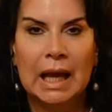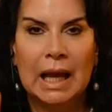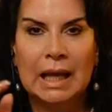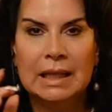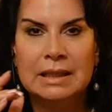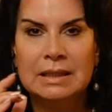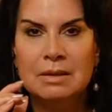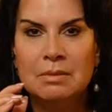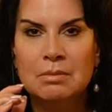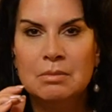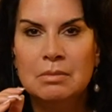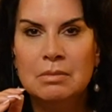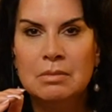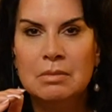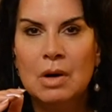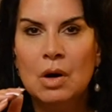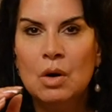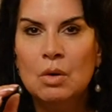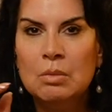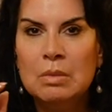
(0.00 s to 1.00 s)
And the
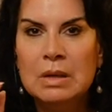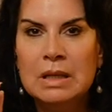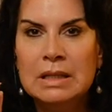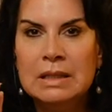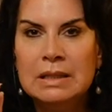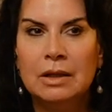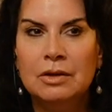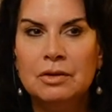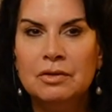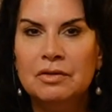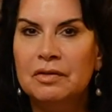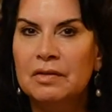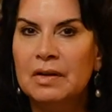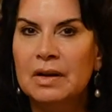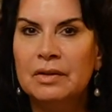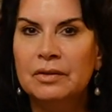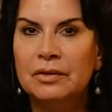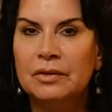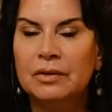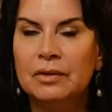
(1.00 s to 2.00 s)
moment you
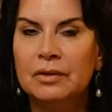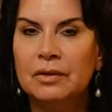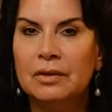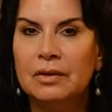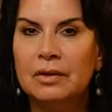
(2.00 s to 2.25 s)
felt